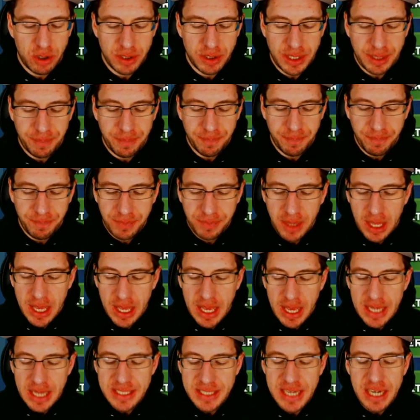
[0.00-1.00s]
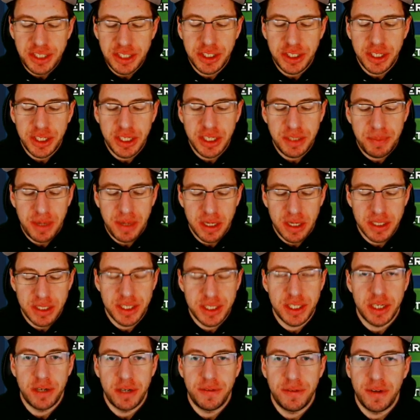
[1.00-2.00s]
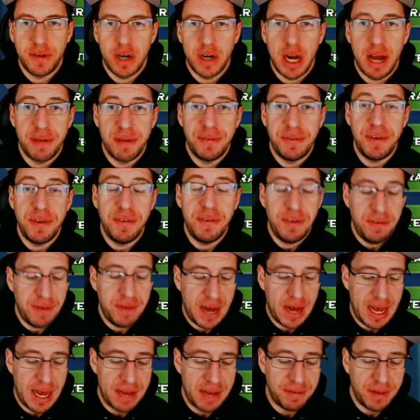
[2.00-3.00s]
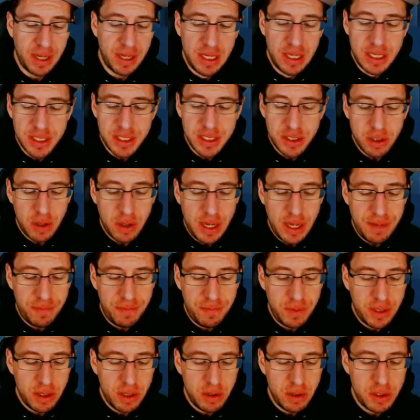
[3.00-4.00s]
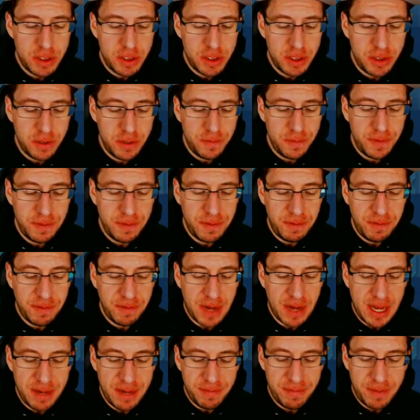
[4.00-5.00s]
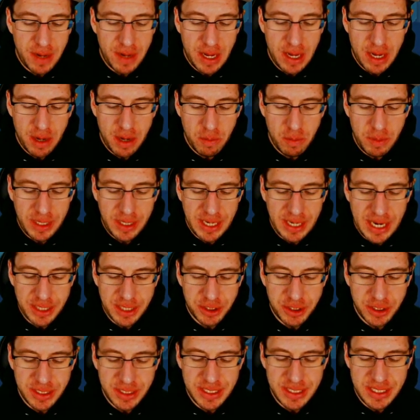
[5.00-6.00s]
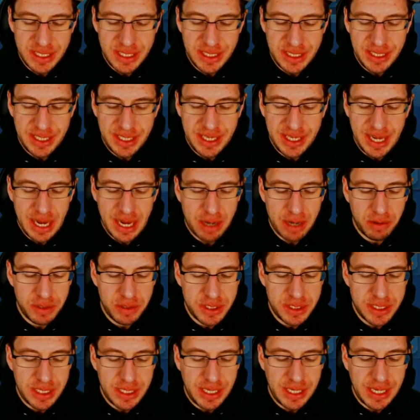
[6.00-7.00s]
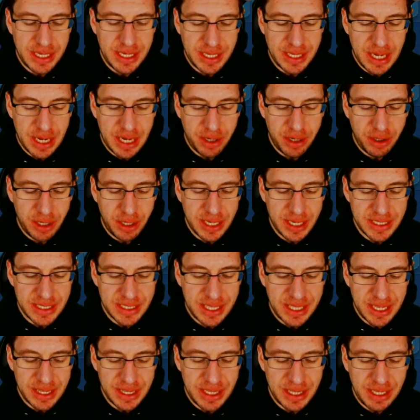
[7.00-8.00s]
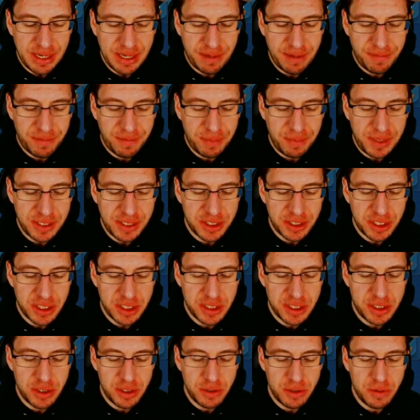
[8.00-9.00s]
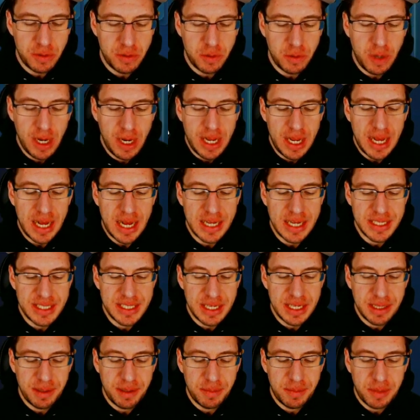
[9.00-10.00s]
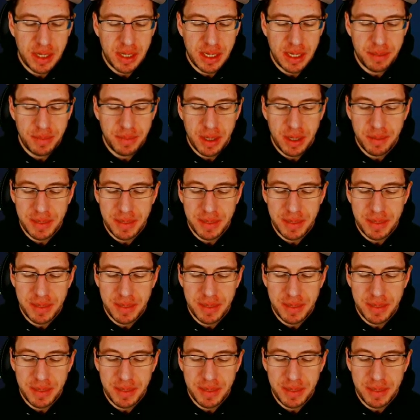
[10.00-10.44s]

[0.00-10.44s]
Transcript: thing. It's actually going to be on server 55. So if we go to 55, we can actually see the house, and you guys can get the information to send them a